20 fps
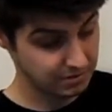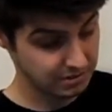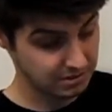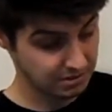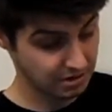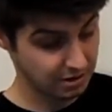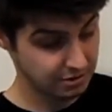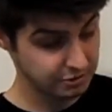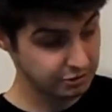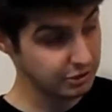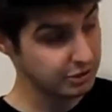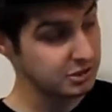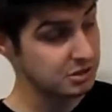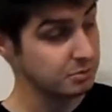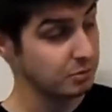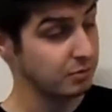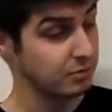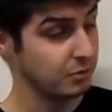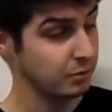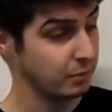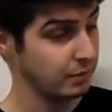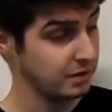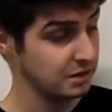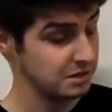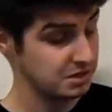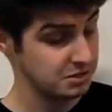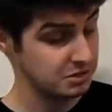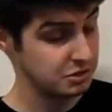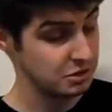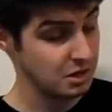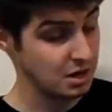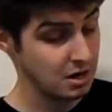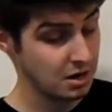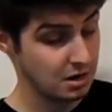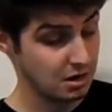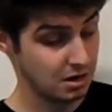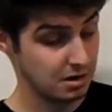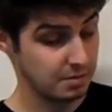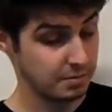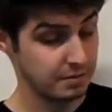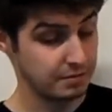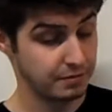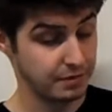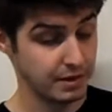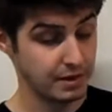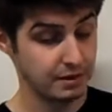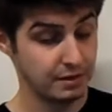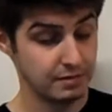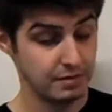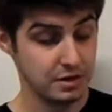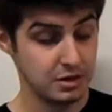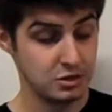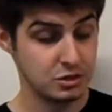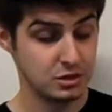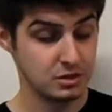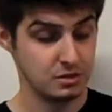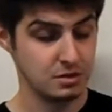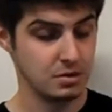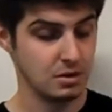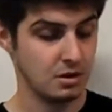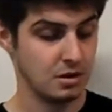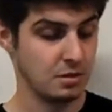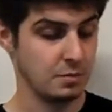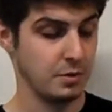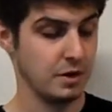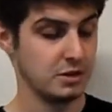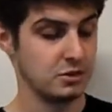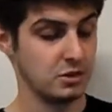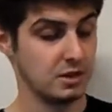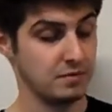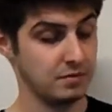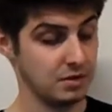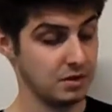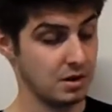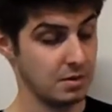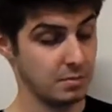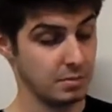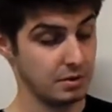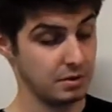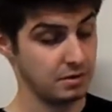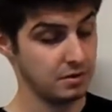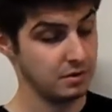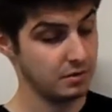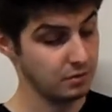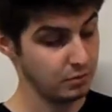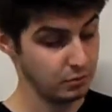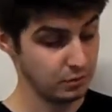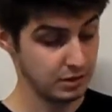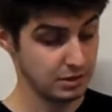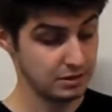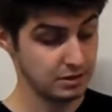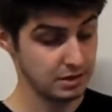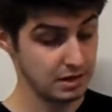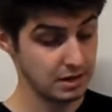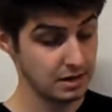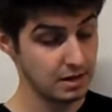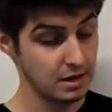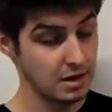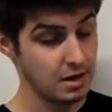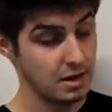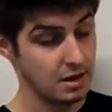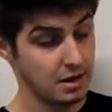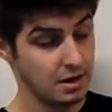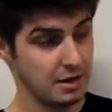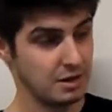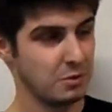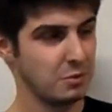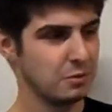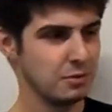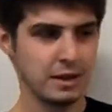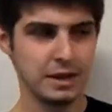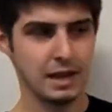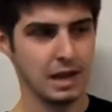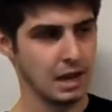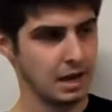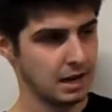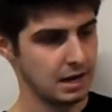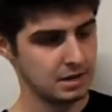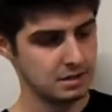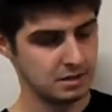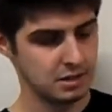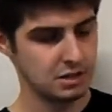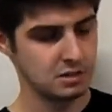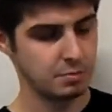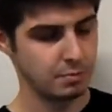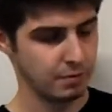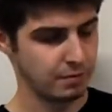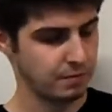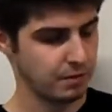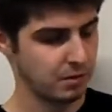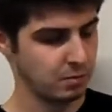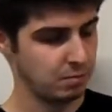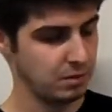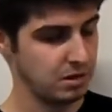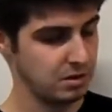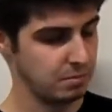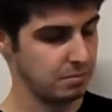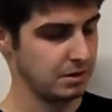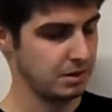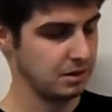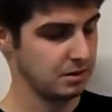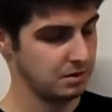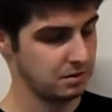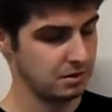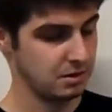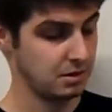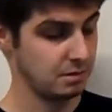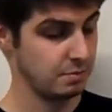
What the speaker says: This is not adjustable for windage, but for elevation, we actually have the numbered rear sight. I don't like AK sights preferably, but